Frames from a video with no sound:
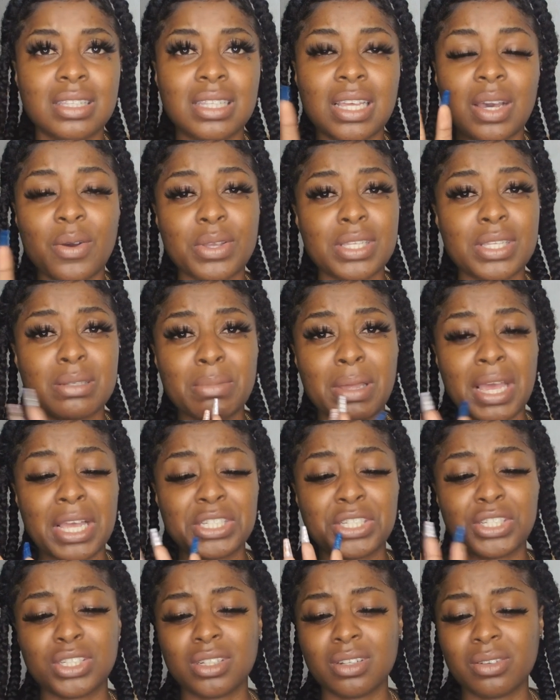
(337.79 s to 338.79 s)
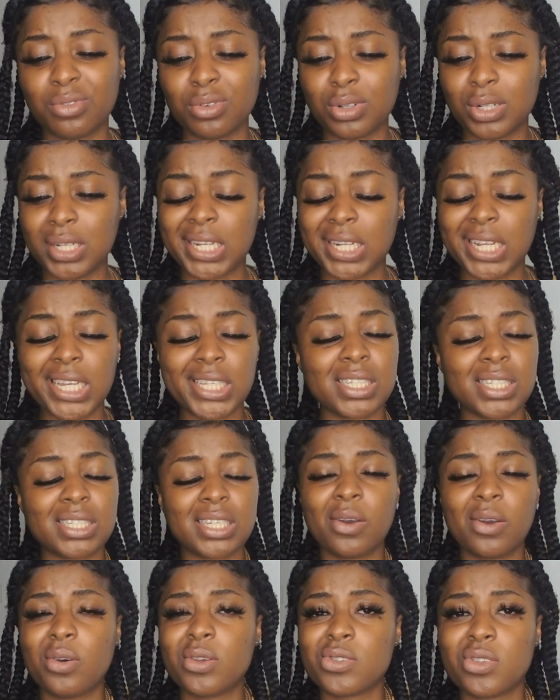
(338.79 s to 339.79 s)
that wasn't my agenda for the night,
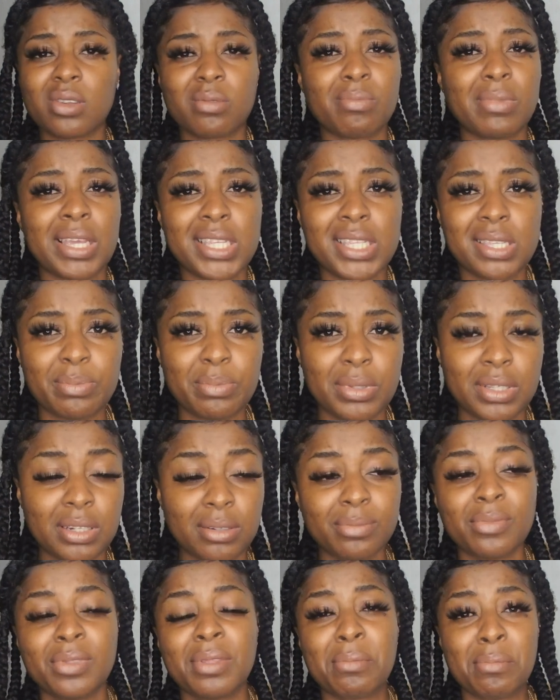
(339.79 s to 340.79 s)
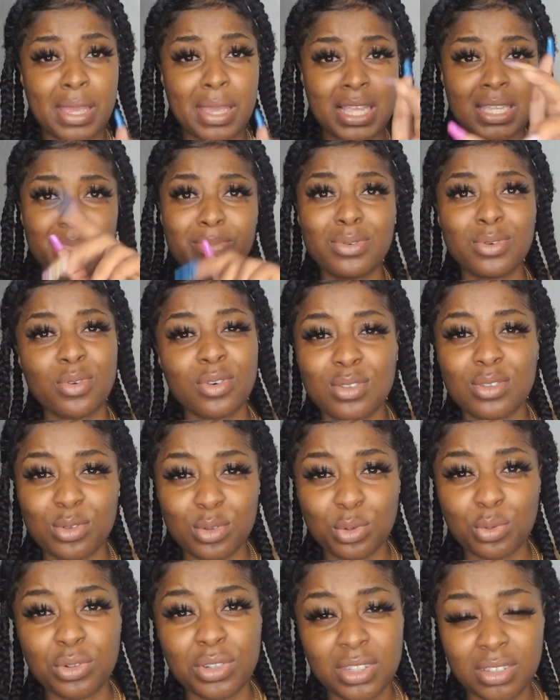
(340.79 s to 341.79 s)
and that was not my speed. My speed was
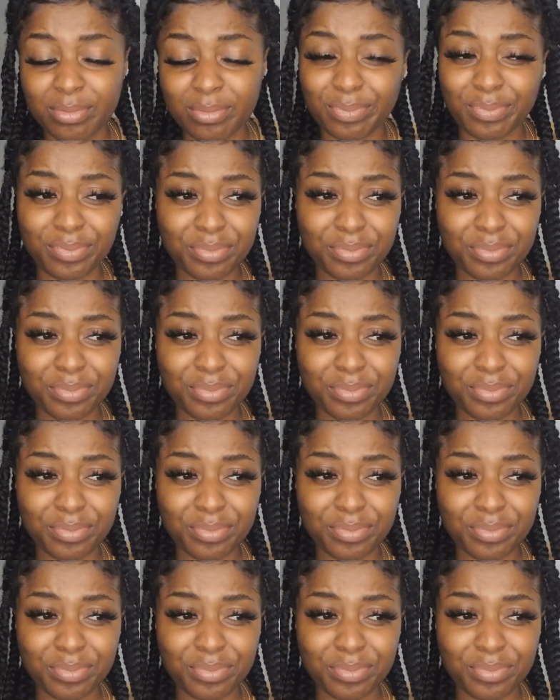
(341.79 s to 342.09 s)
Tony.